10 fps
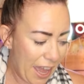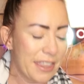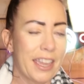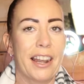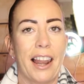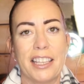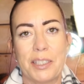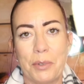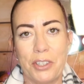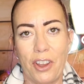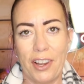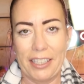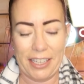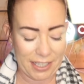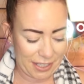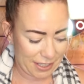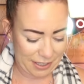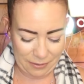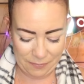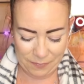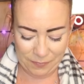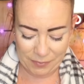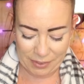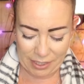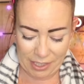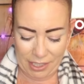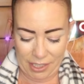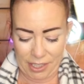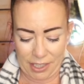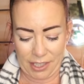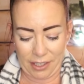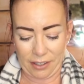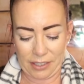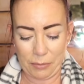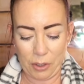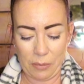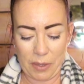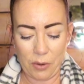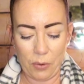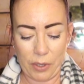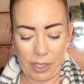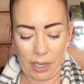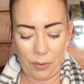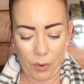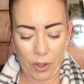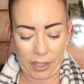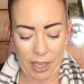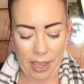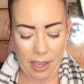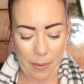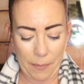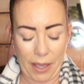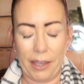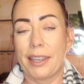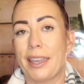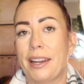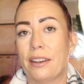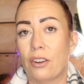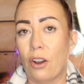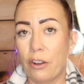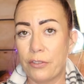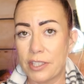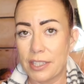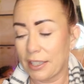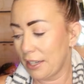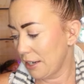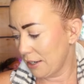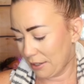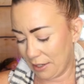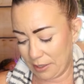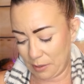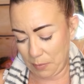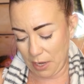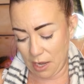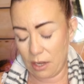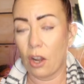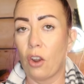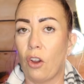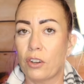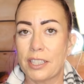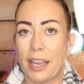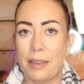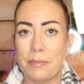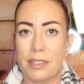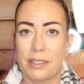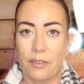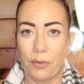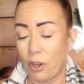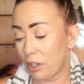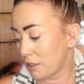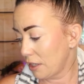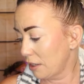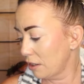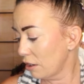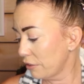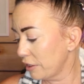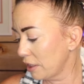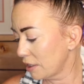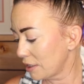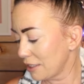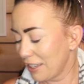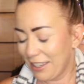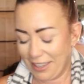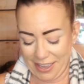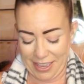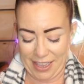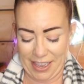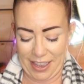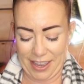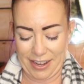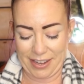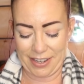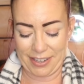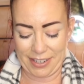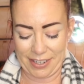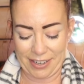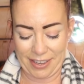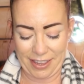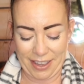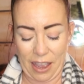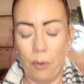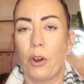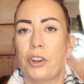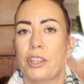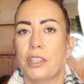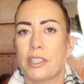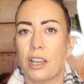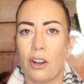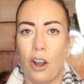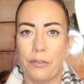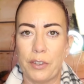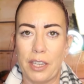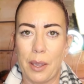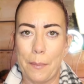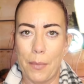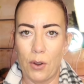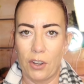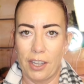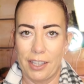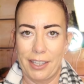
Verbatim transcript: And then last but not least, because I'm going to be going and working back in an office again. It's been a long time since I've worked in an office, and I wanted a coffee mug.